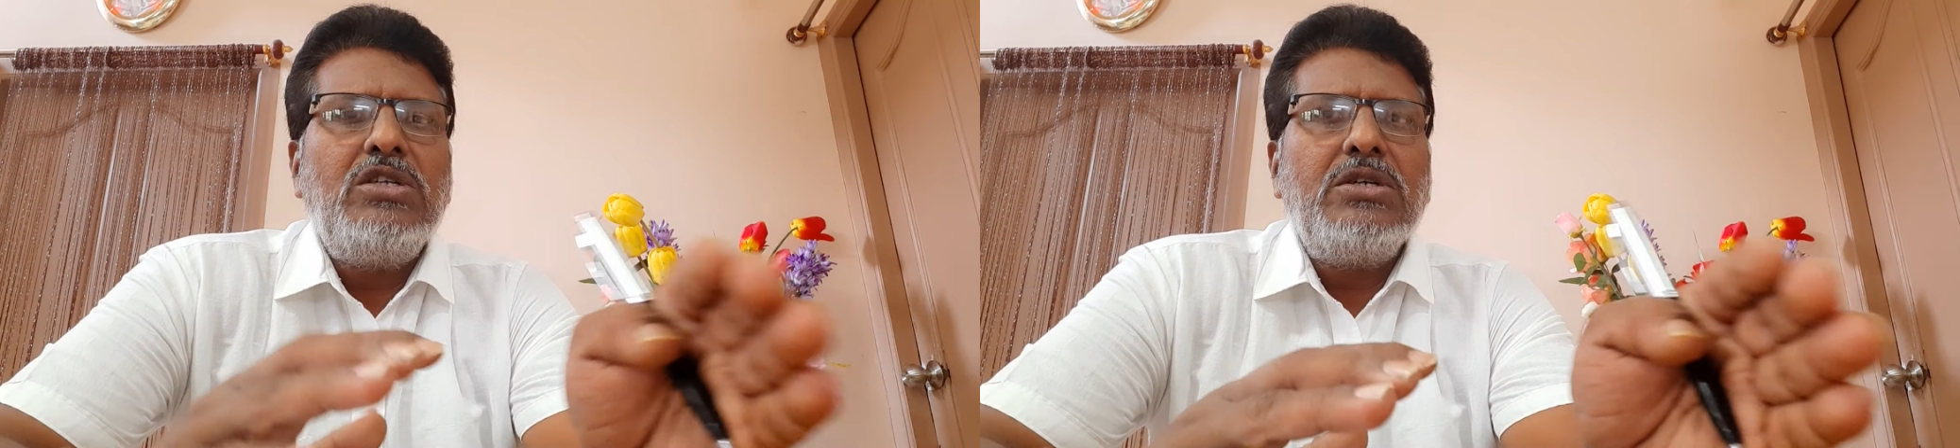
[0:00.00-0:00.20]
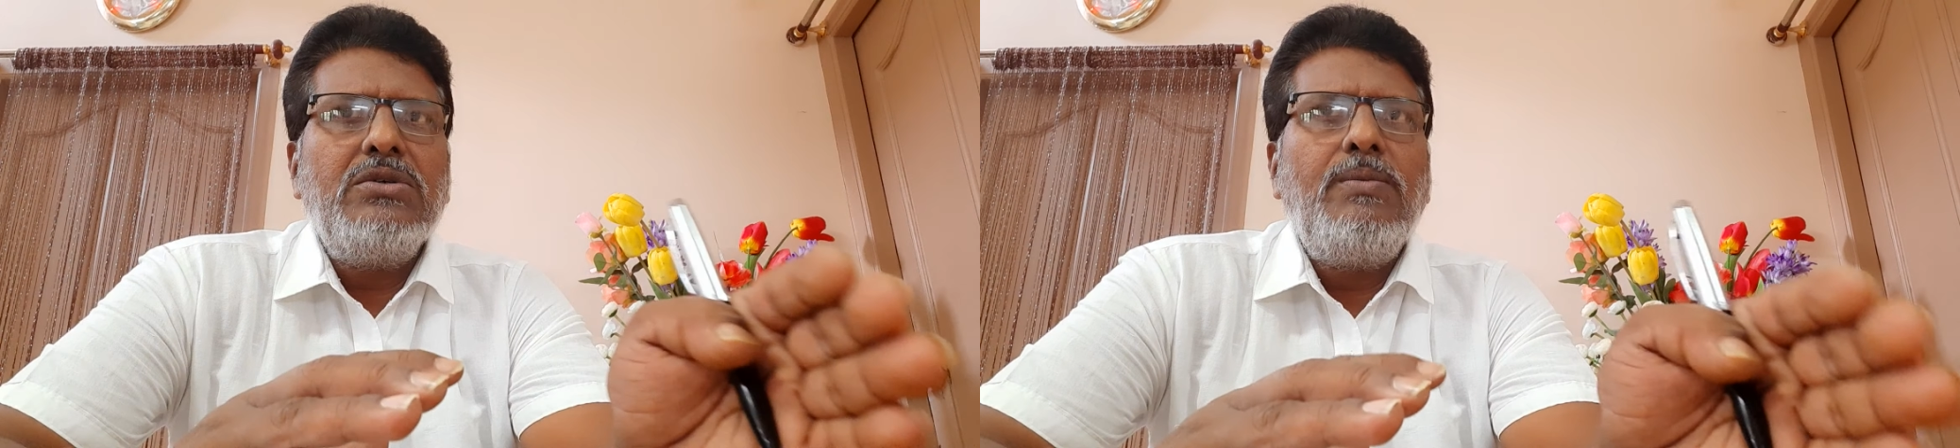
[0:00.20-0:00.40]

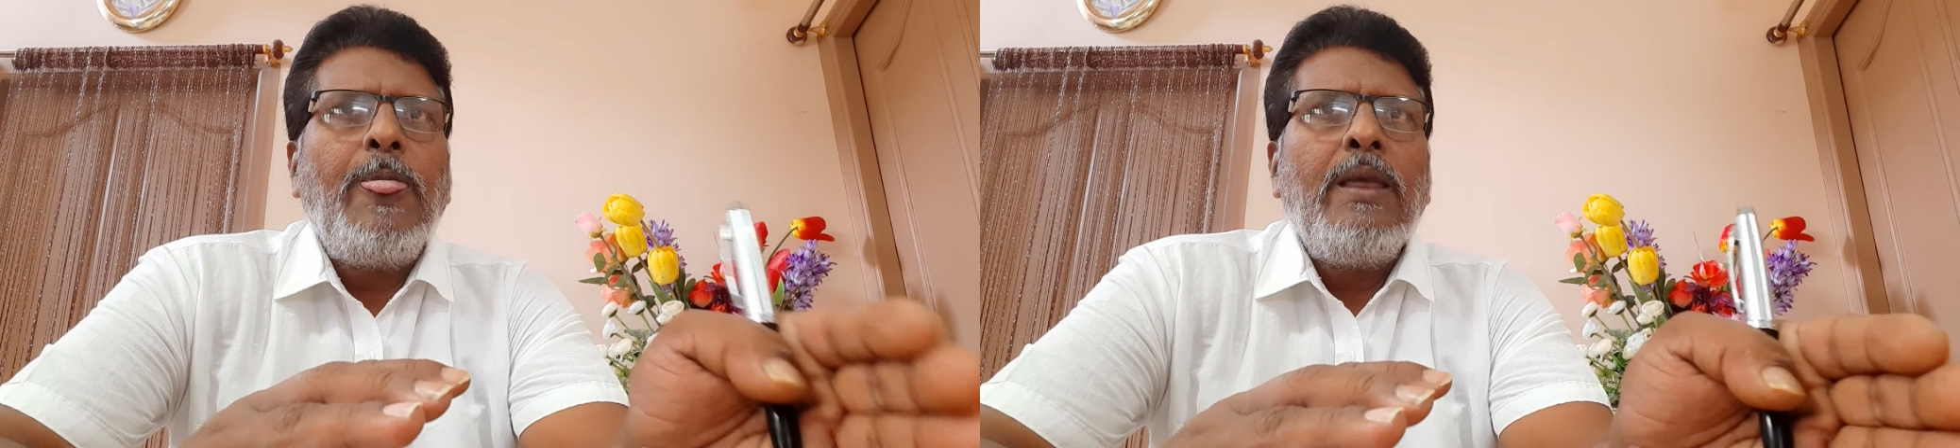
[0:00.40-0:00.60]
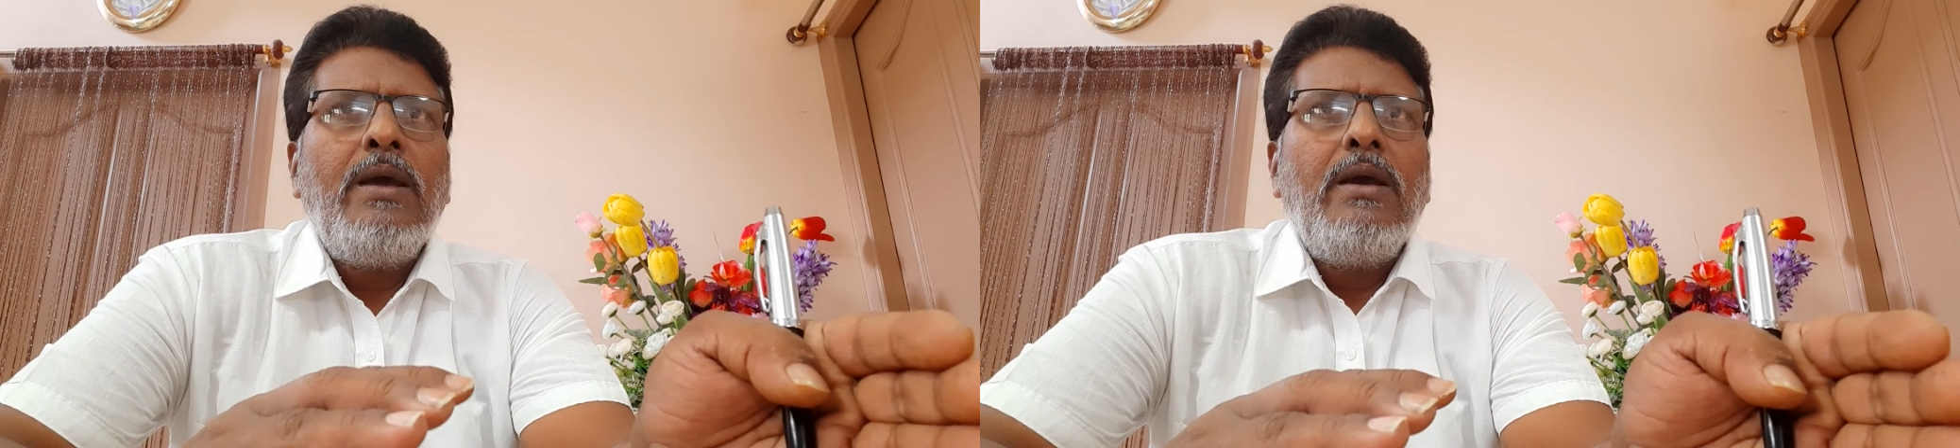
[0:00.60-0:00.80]

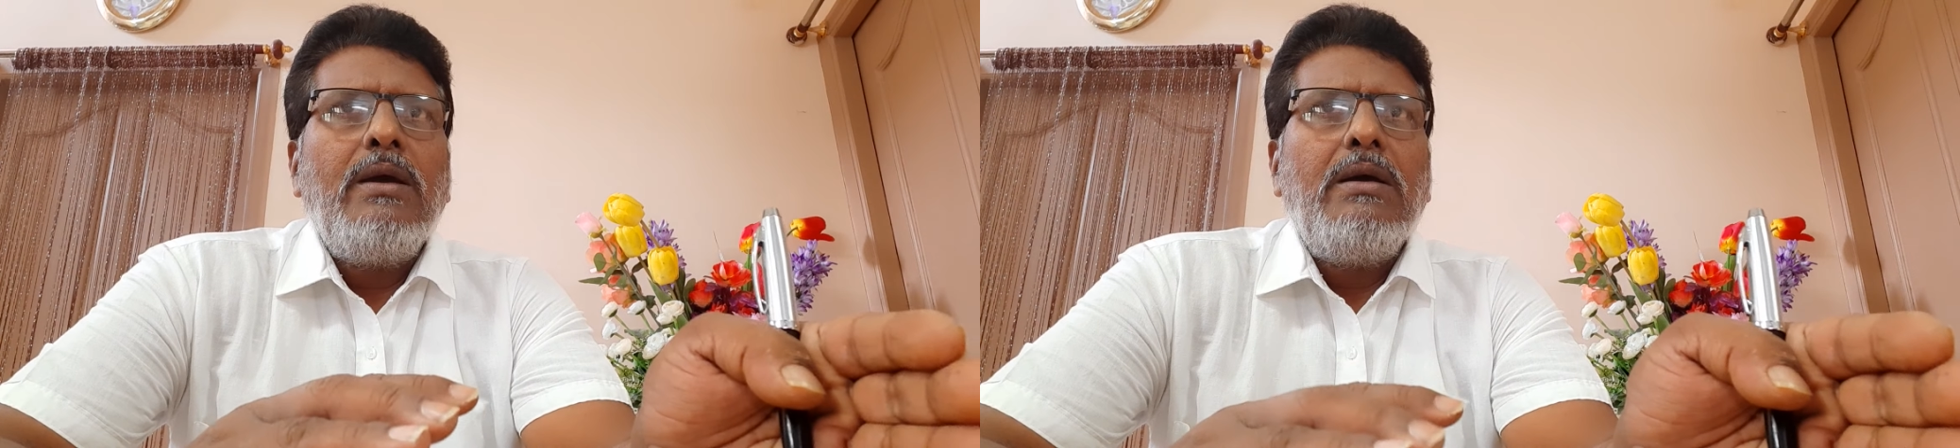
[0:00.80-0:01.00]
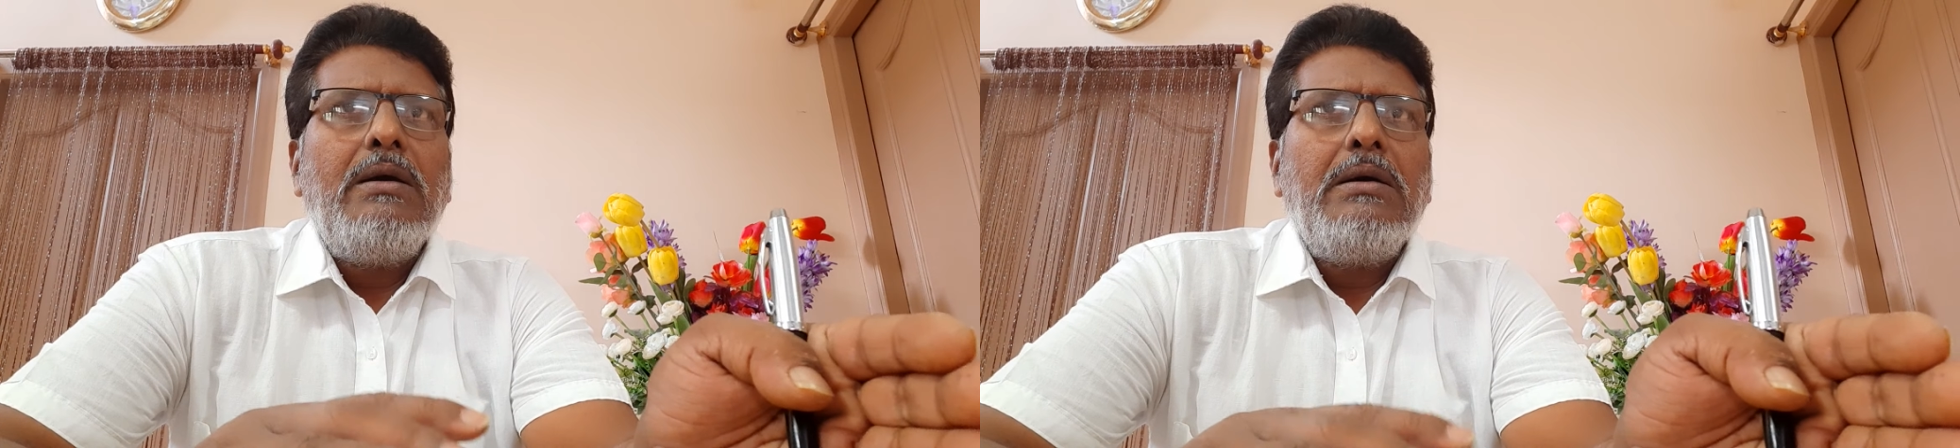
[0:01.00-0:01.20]
to
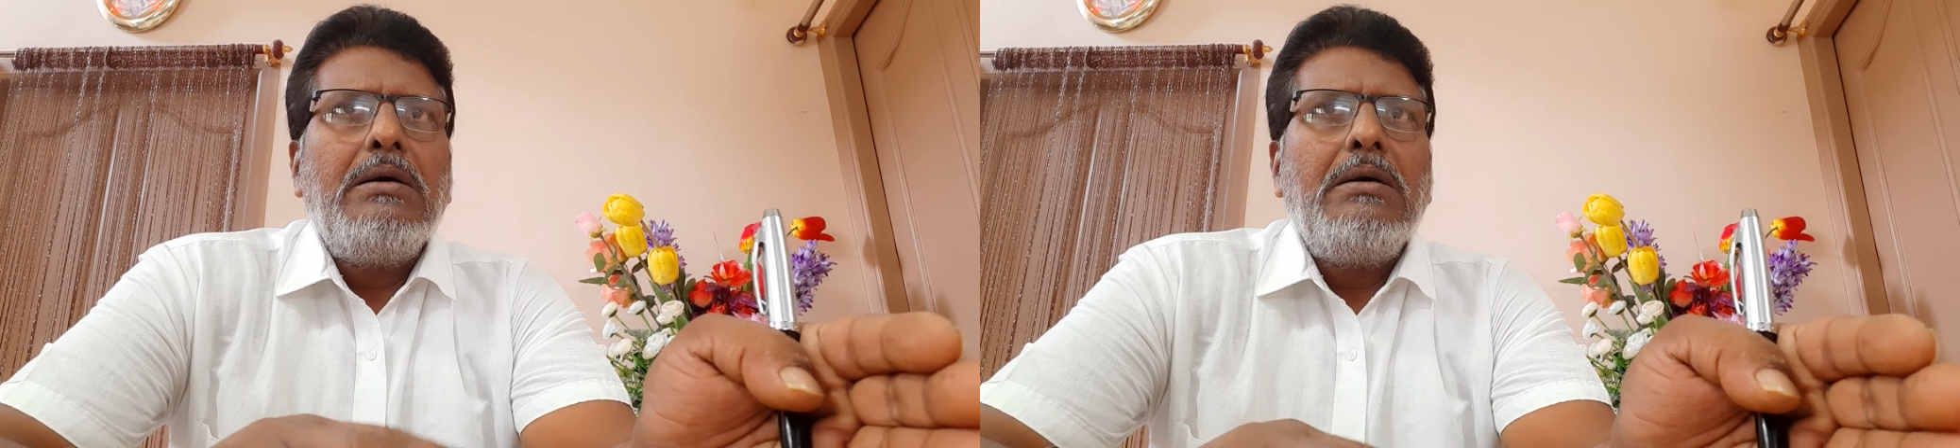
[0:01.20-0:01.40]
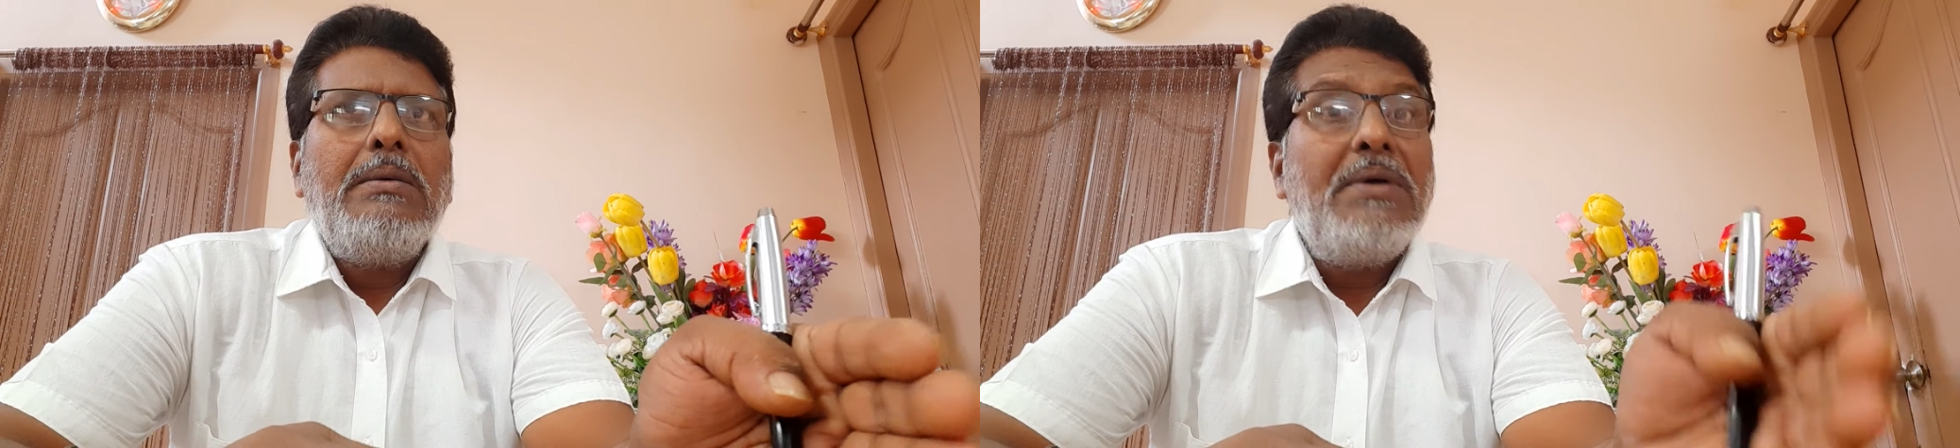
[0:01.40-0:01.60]

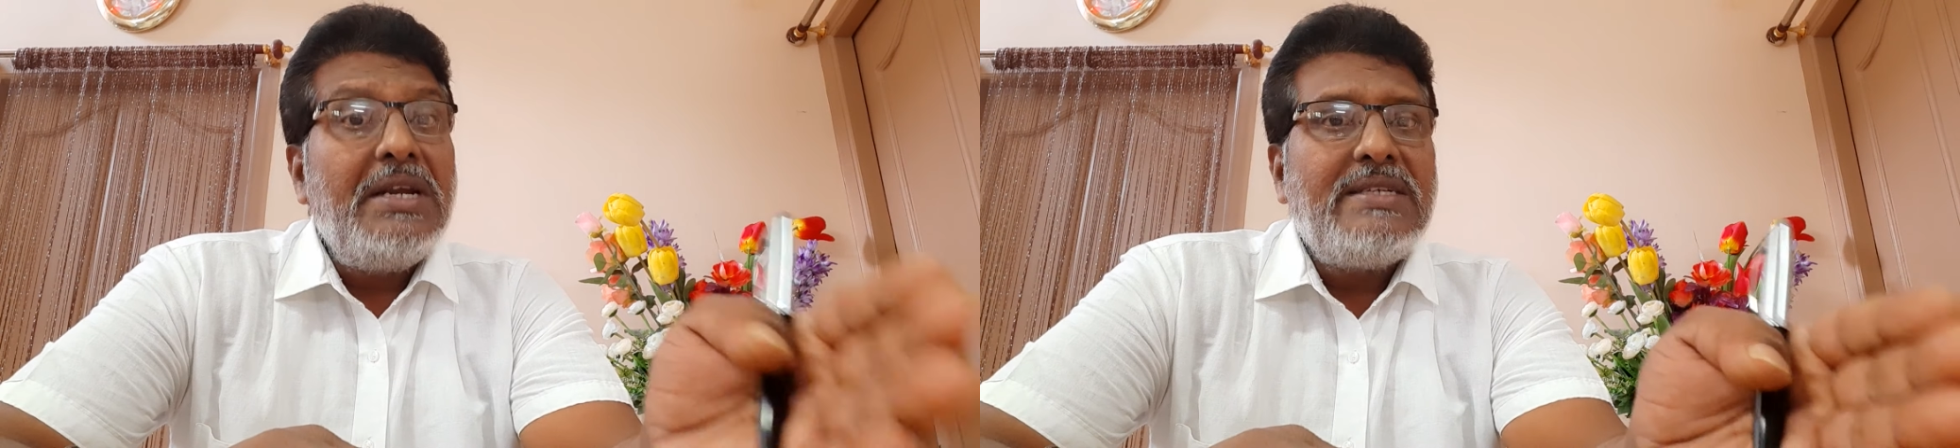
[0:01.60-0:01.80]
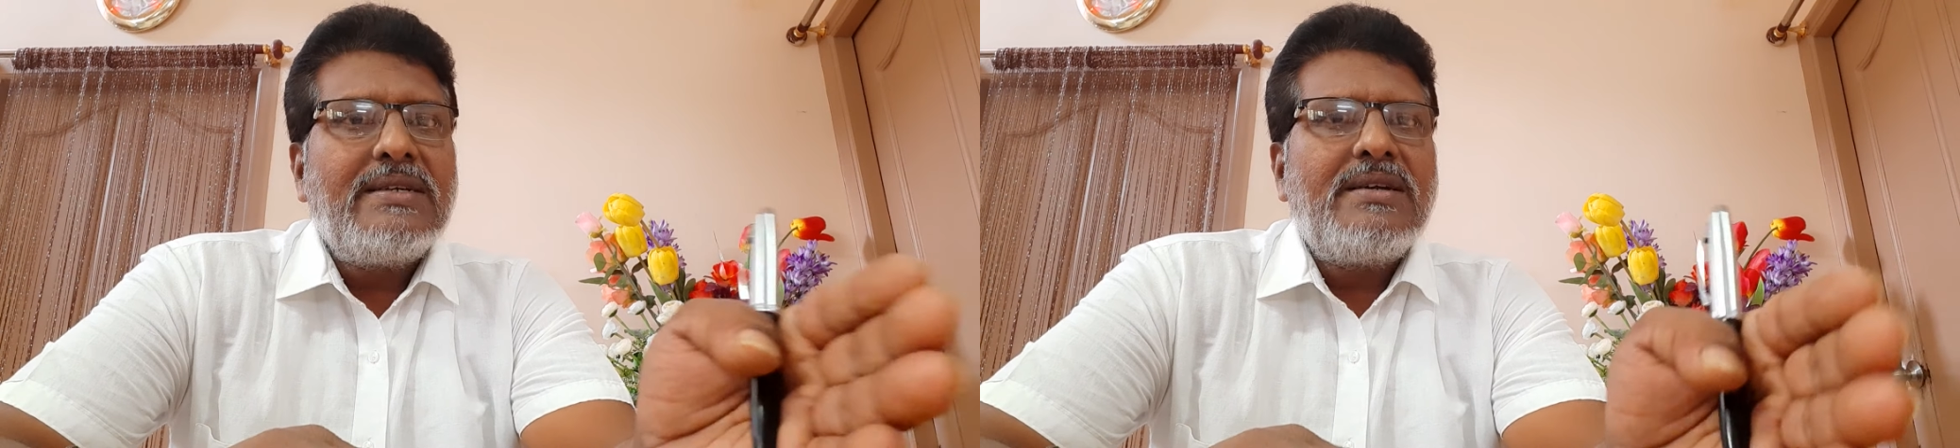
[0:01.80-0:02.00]

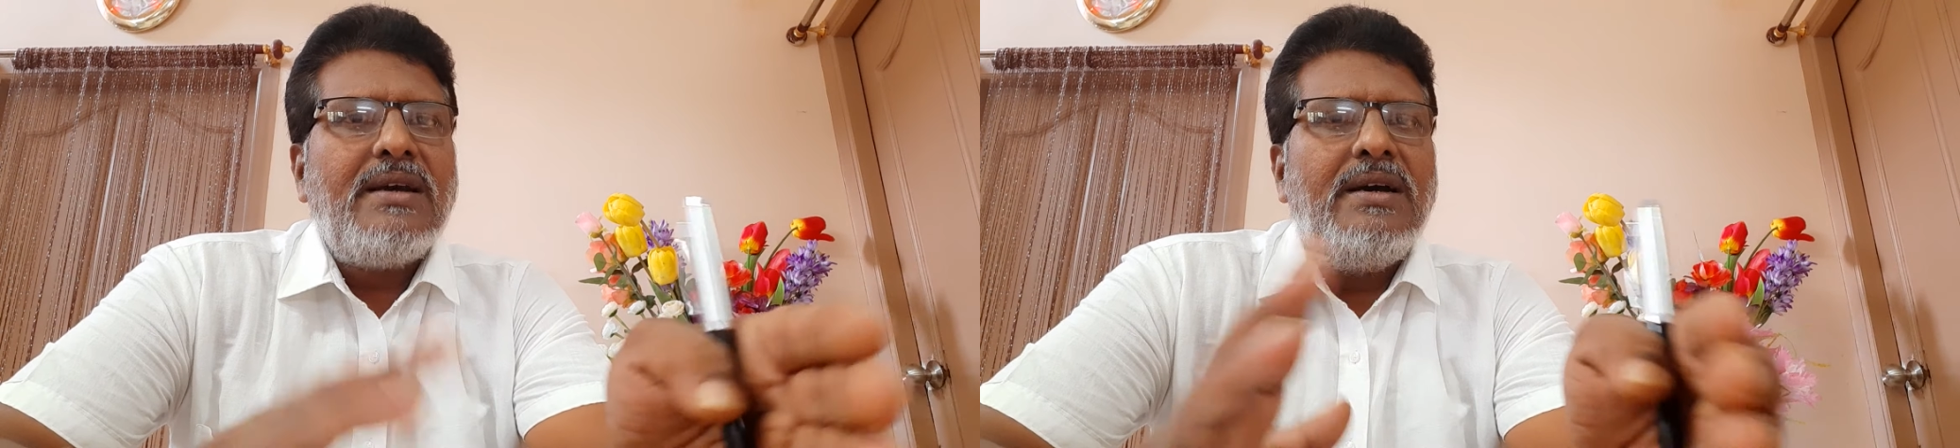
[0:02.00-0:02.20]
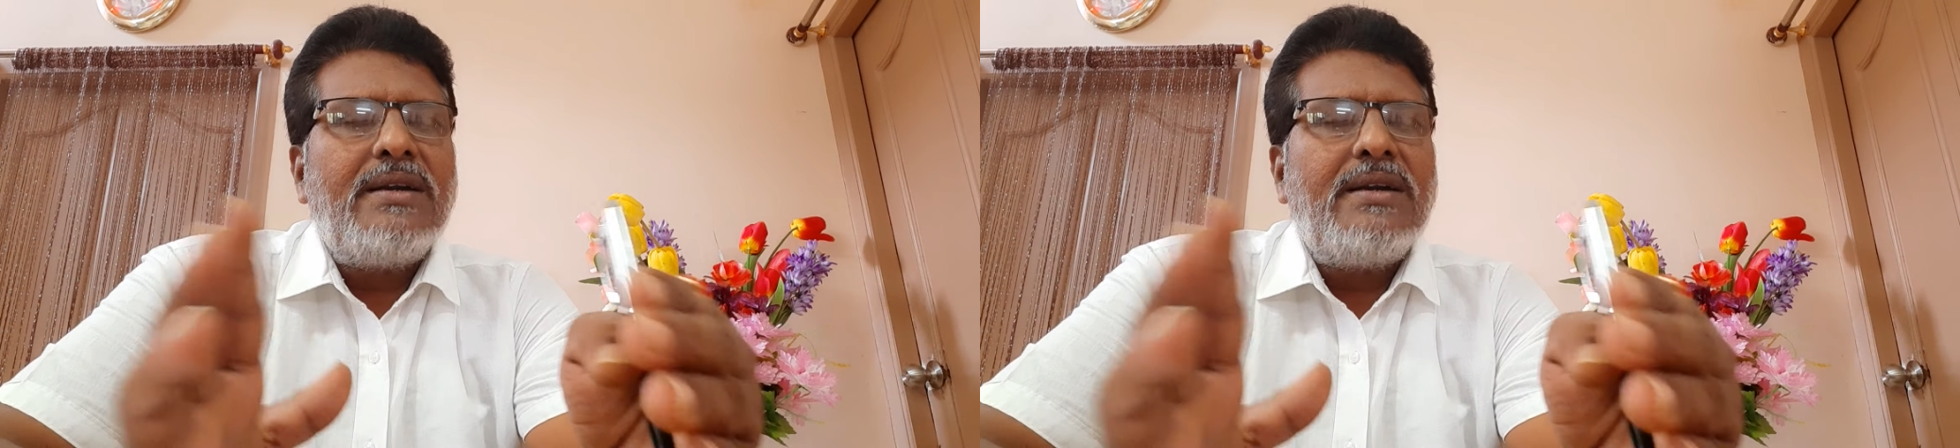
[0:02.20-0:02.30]
risk.